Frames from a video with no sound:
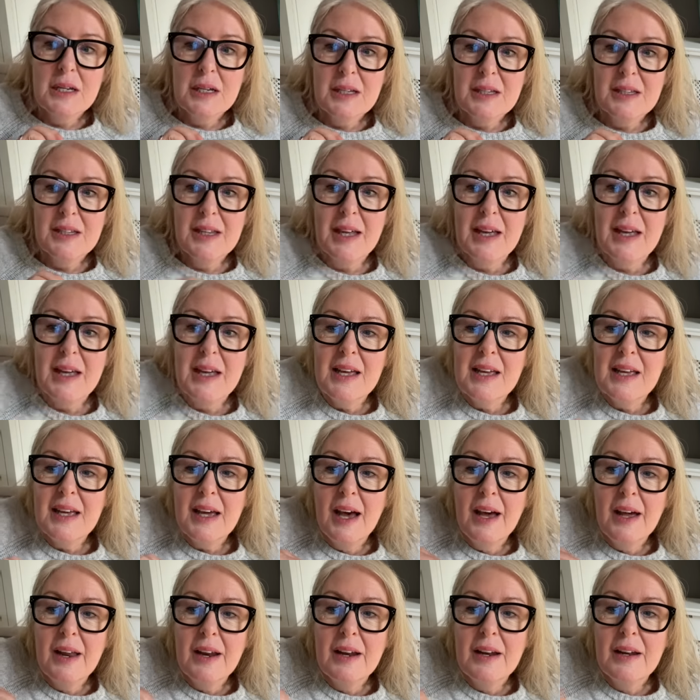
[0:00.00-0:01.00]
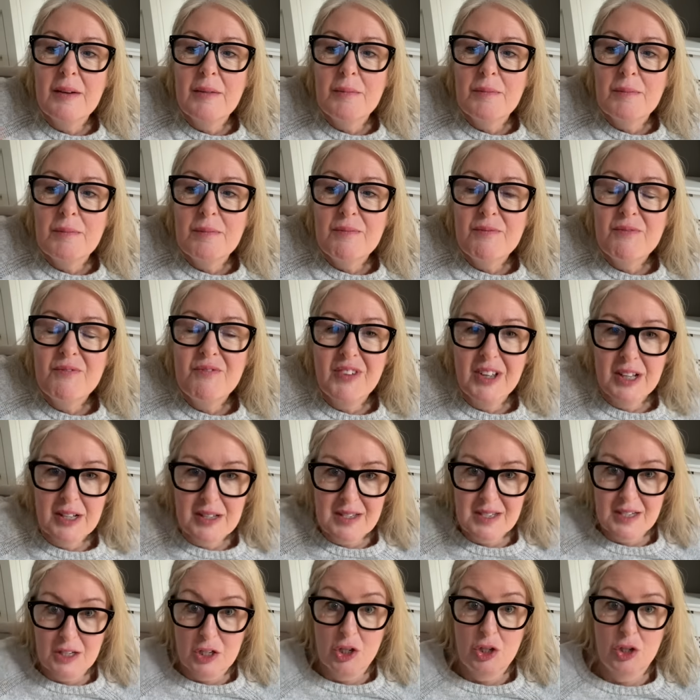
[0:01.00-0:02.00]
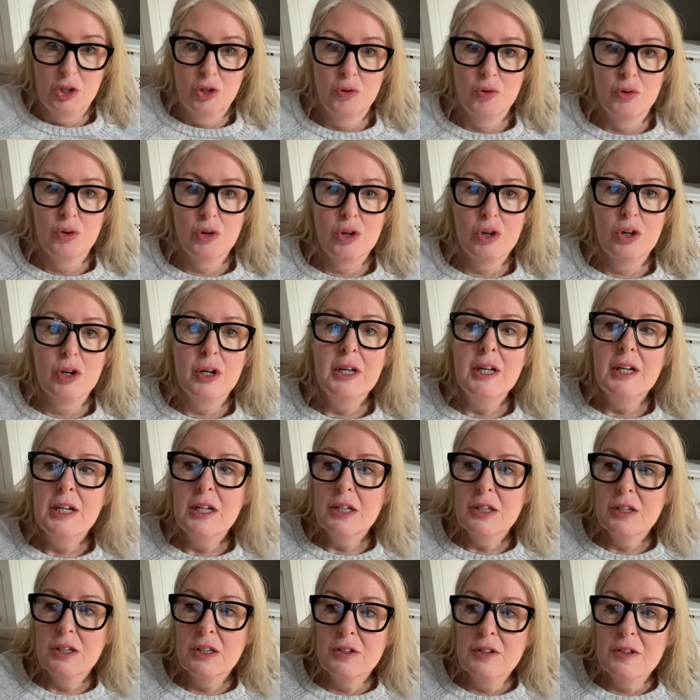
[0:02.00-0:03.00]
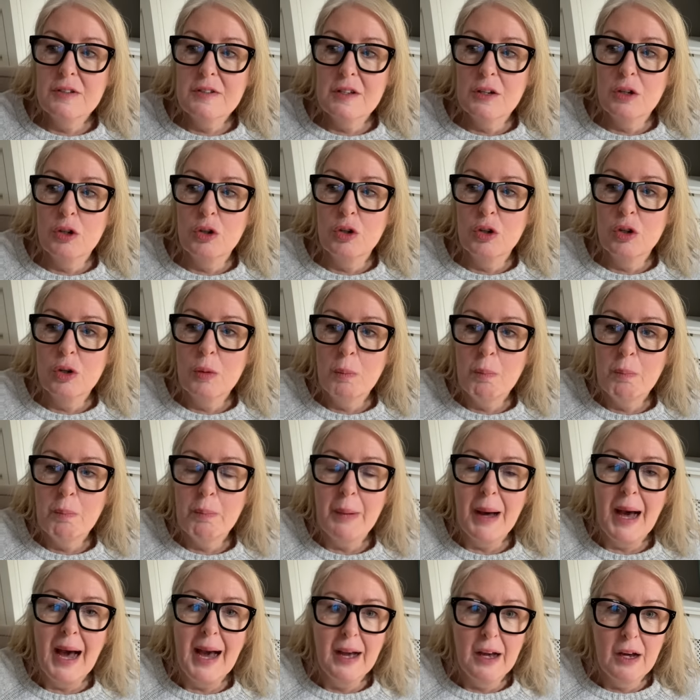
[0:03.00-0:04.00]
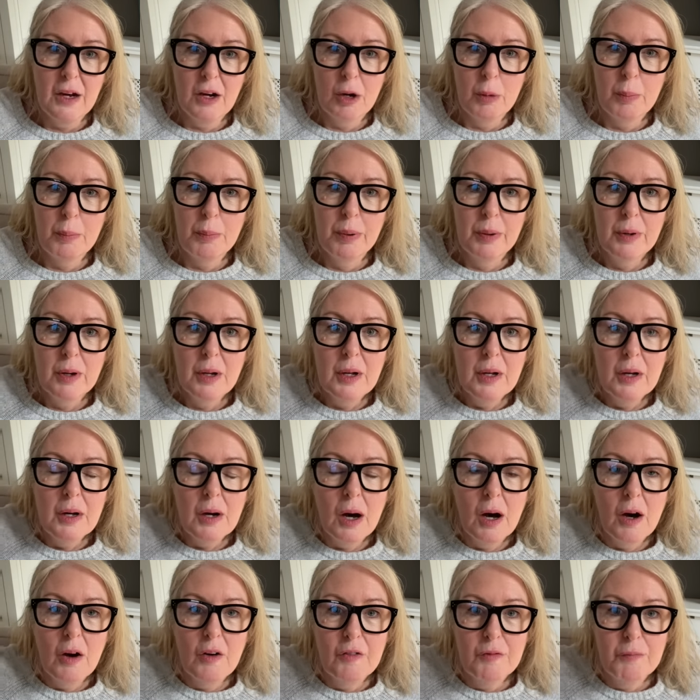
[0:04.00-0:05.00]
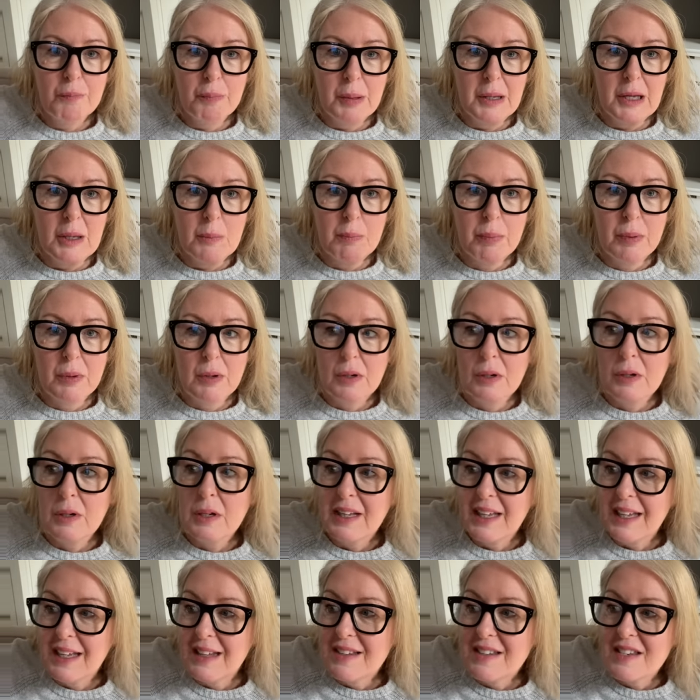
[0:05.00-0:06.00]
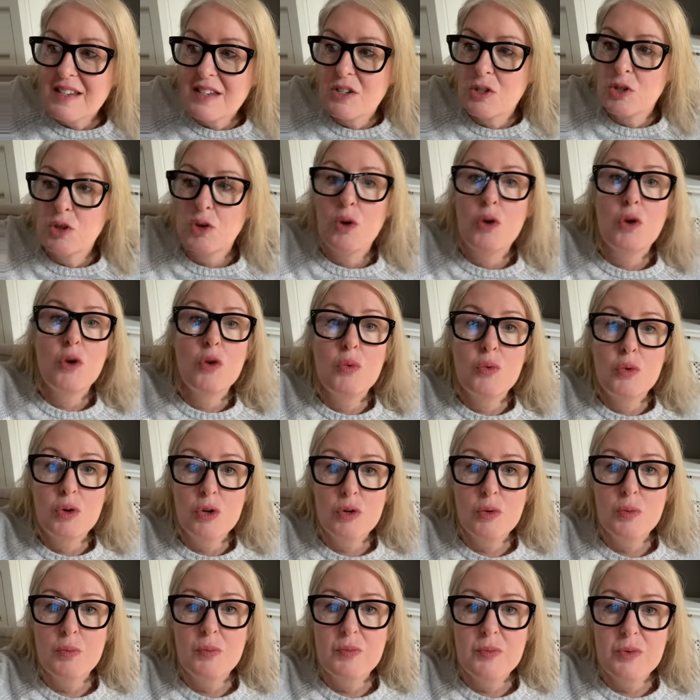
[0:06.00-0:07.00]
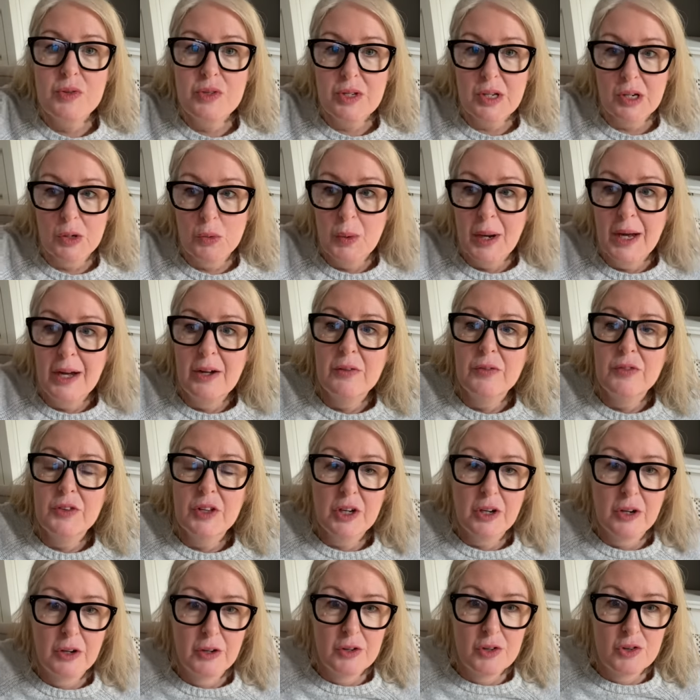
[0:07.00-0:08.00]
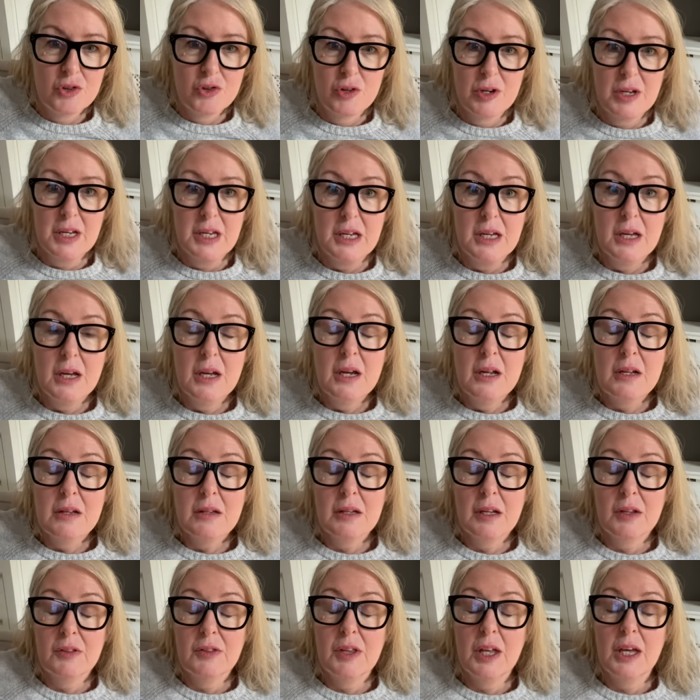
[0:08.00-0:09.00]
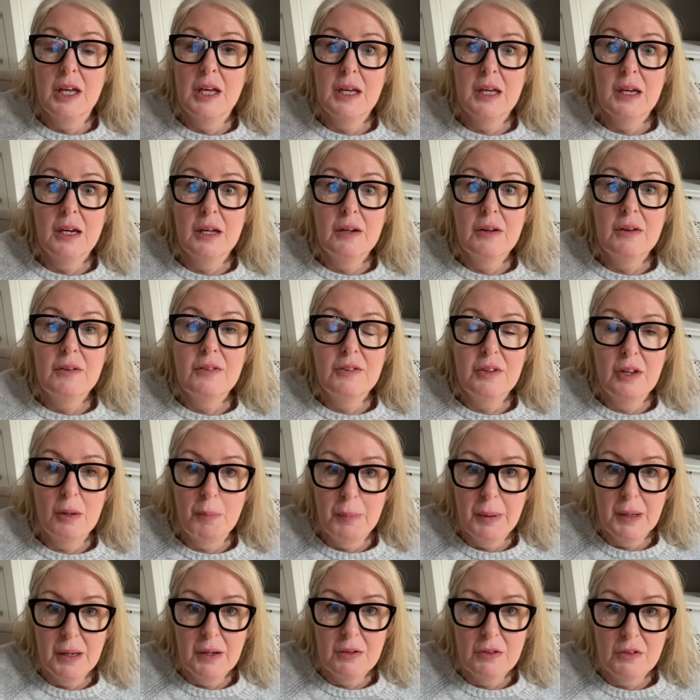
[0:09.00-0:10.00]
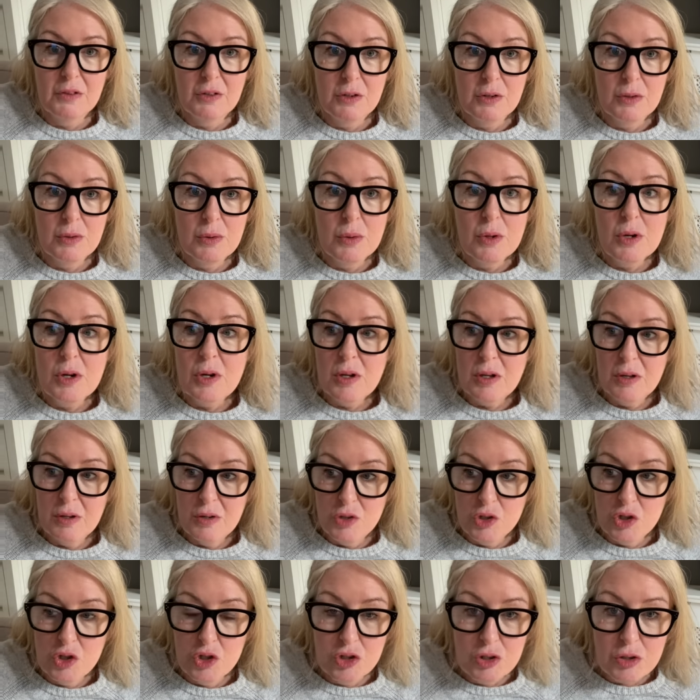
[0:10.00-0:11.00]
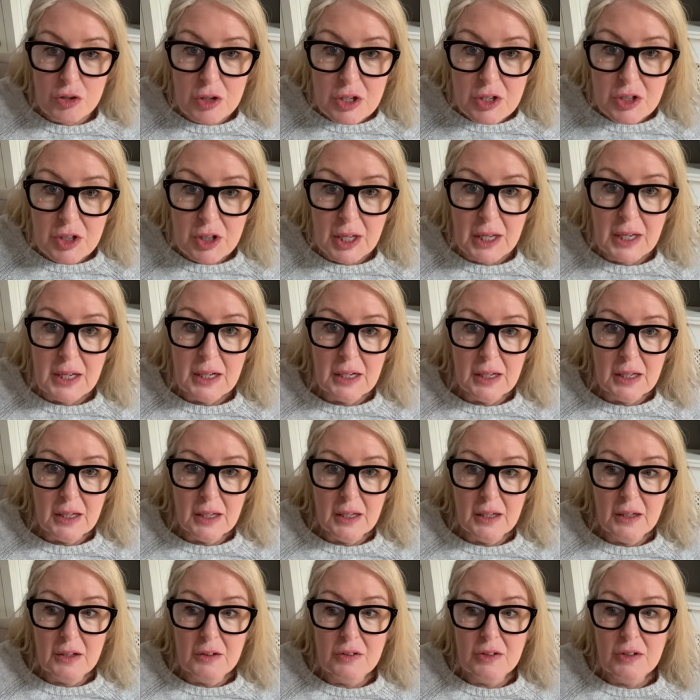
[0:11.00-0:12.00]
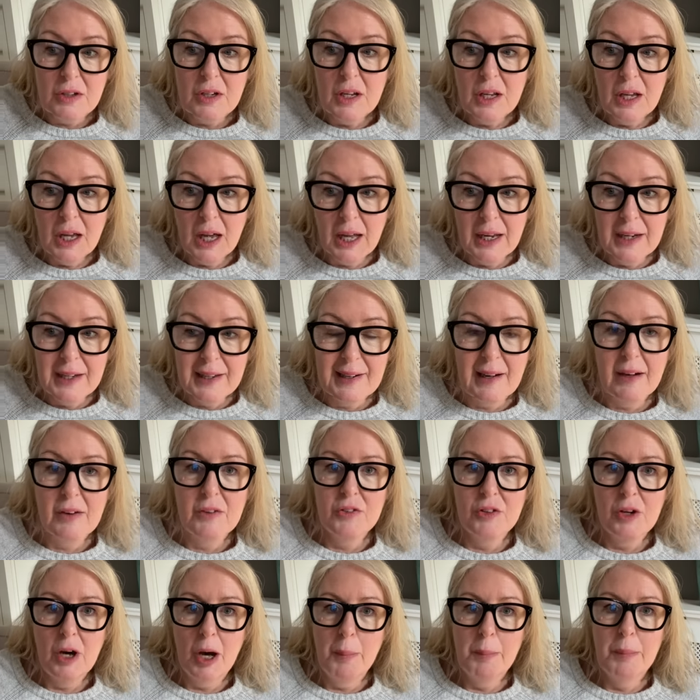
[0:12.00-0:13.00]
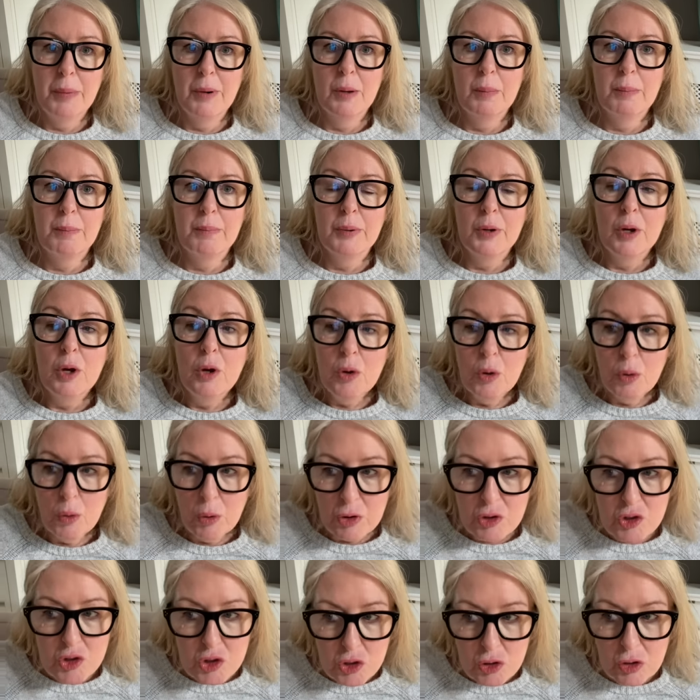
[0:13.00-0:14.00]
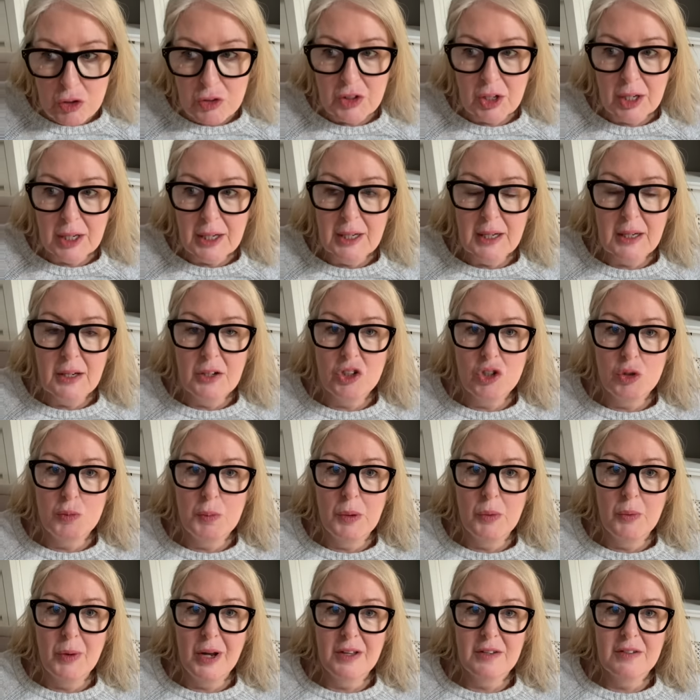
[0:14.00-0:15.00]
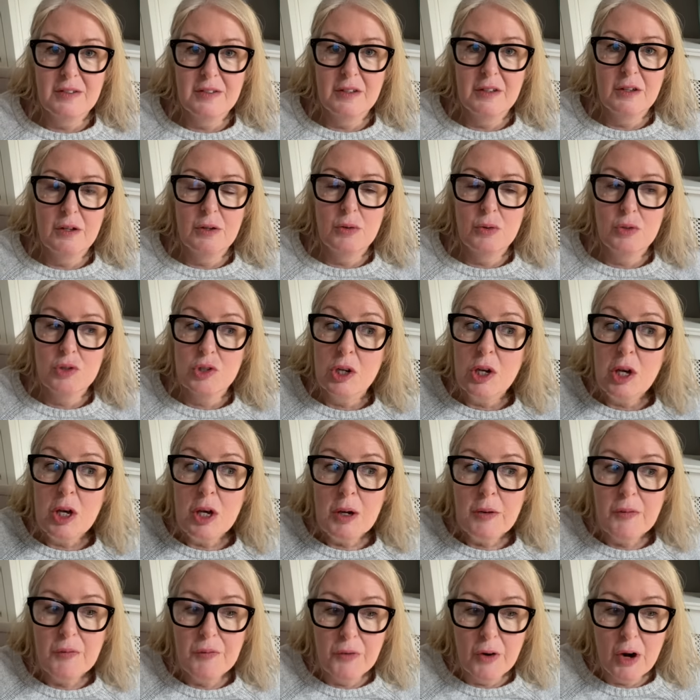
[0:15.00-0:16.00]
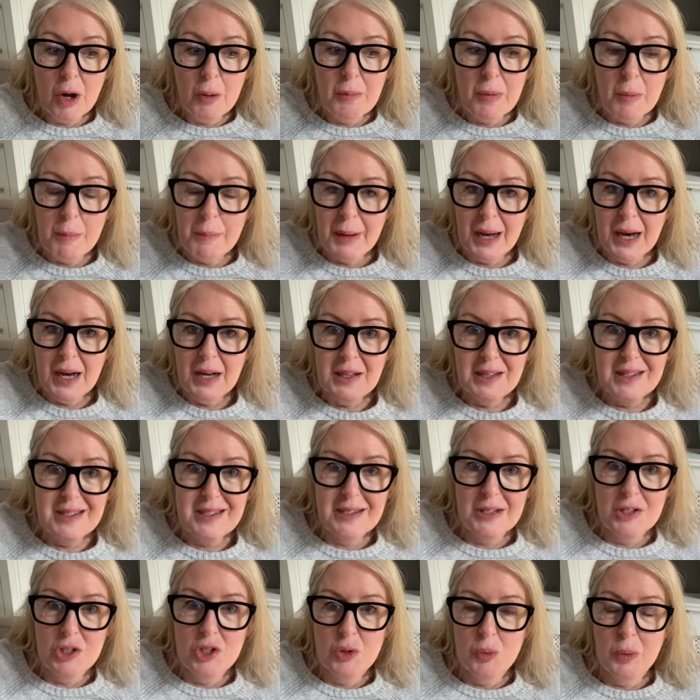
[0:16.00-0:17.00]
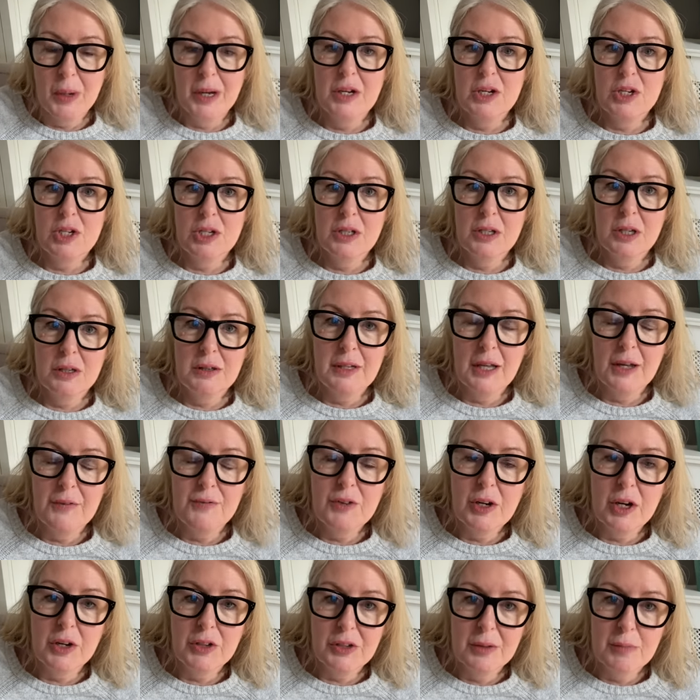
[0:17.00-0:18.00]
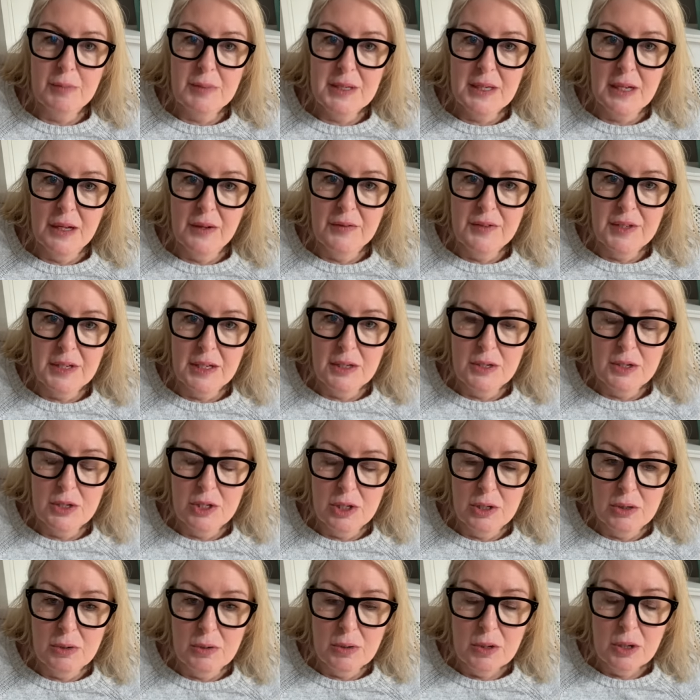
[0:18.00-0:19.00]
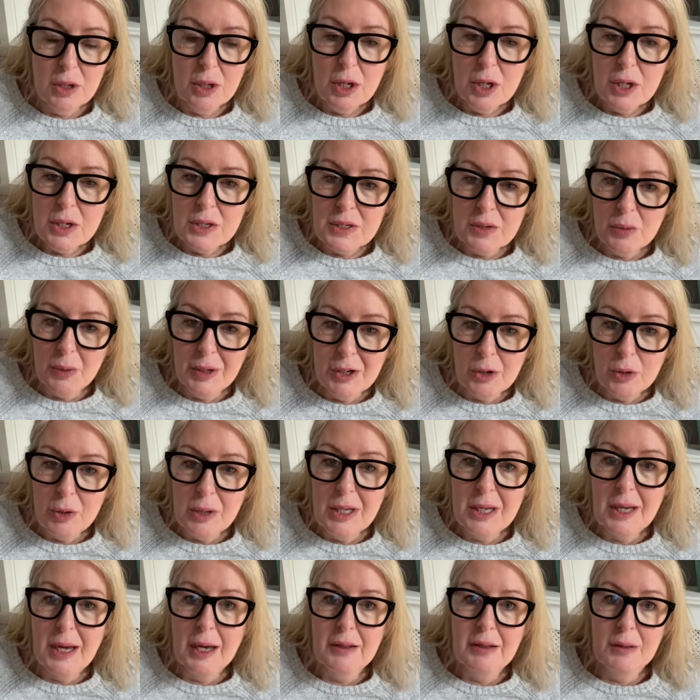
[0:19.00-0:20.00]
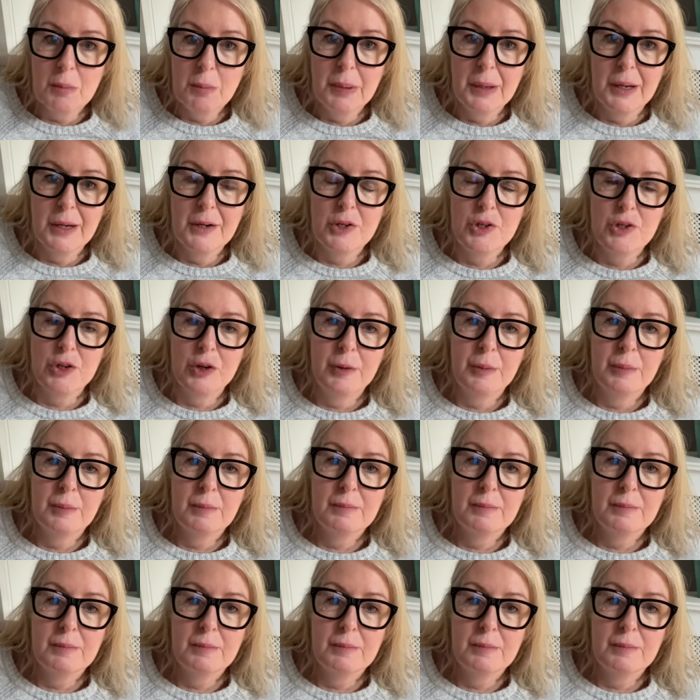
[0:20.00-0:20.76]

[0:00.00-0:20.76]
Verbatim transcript: they can feel secure that there's a good backup of people in storerooms around the country that they can dip into should they need a little top up or should they need to be rescued from a bad situation that they've got themselves into. So I know you get the picture.